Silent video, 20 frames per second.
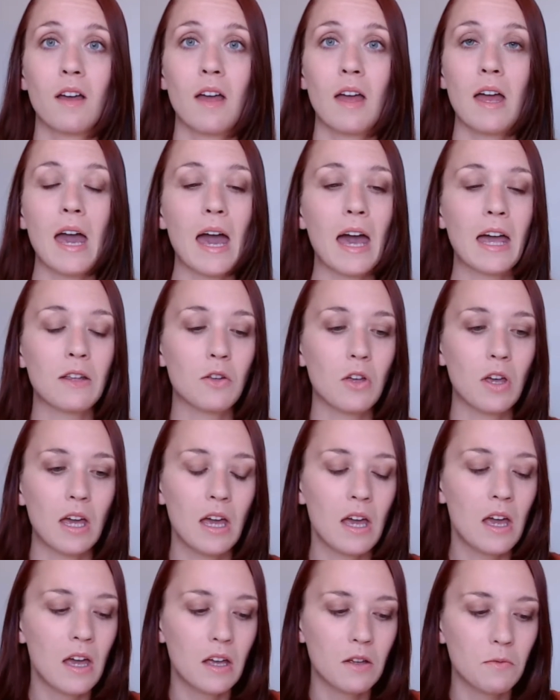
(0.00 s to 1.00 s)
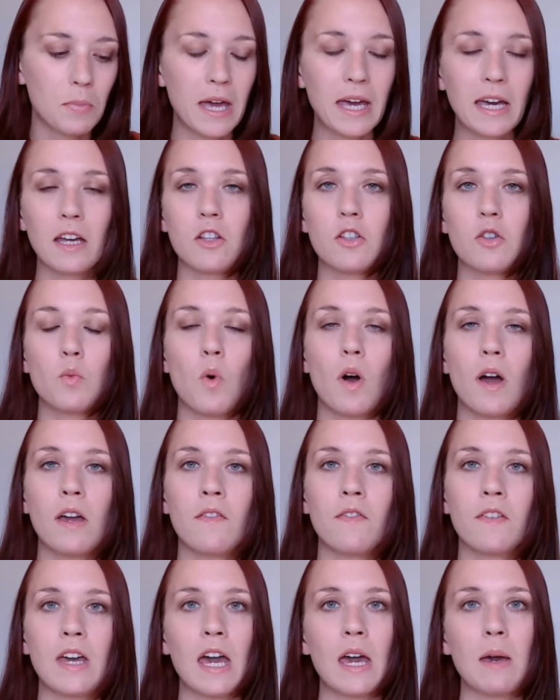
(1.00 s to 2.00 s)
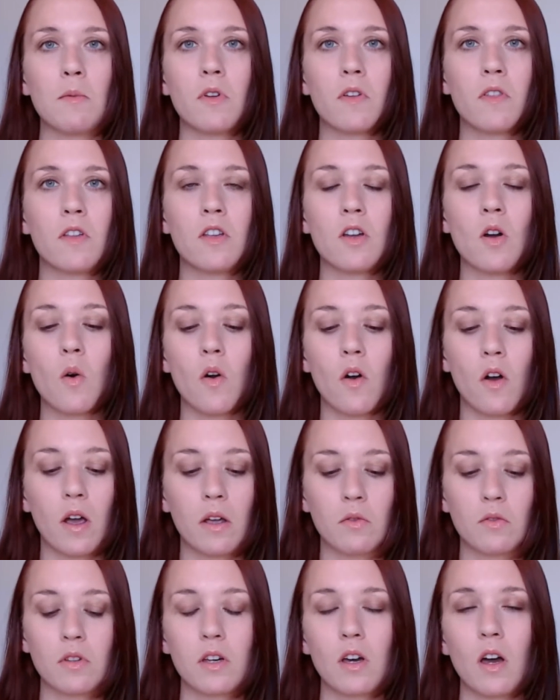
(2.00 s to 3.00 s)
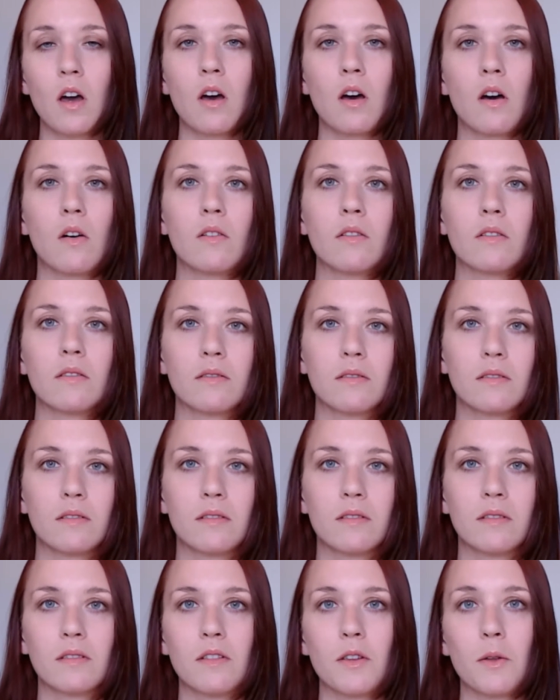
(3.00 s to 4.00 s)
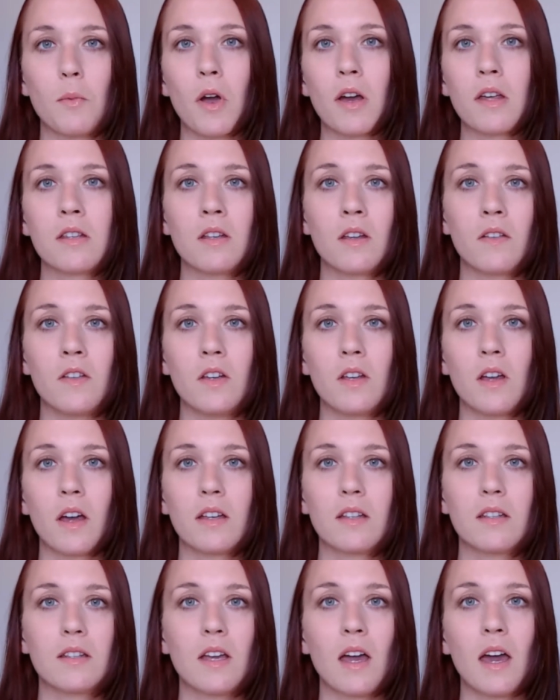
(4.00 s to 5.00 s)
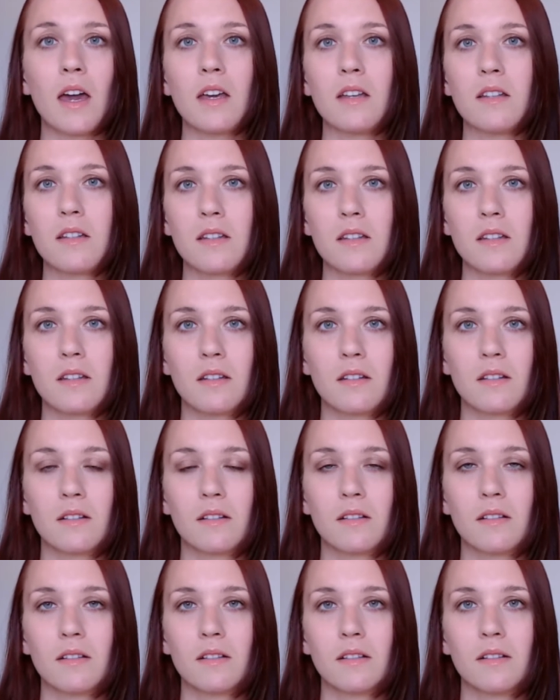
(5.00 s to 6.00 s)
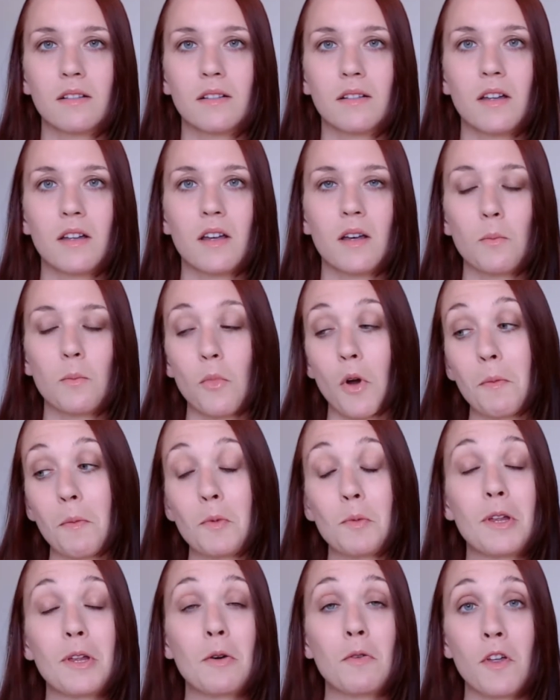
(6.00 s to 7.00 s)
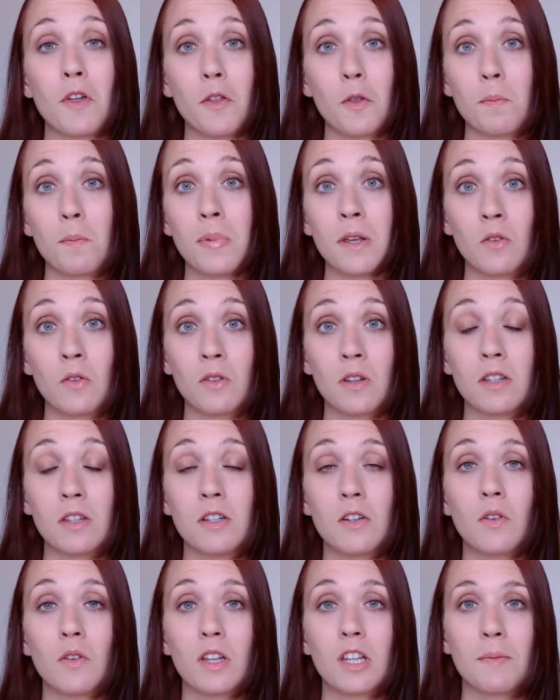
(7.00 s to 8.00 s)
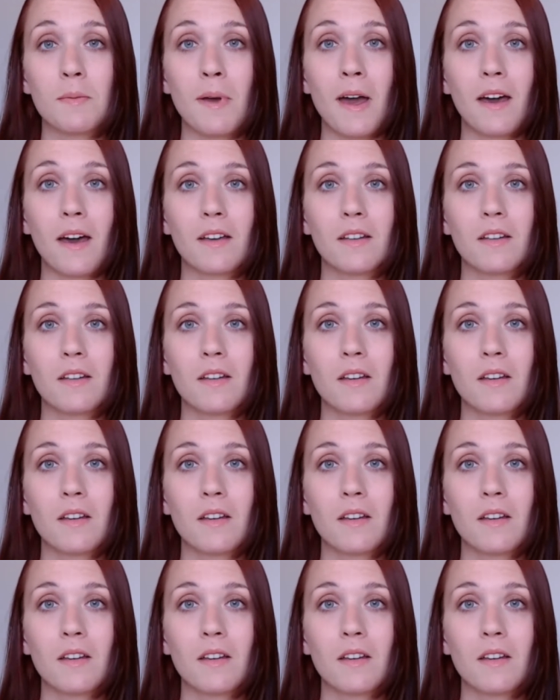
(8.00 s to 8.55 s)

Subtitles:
and Pickett's wife came to the door and was like, "Oh, the President of the United States," probably with all the bitterness you'd expect.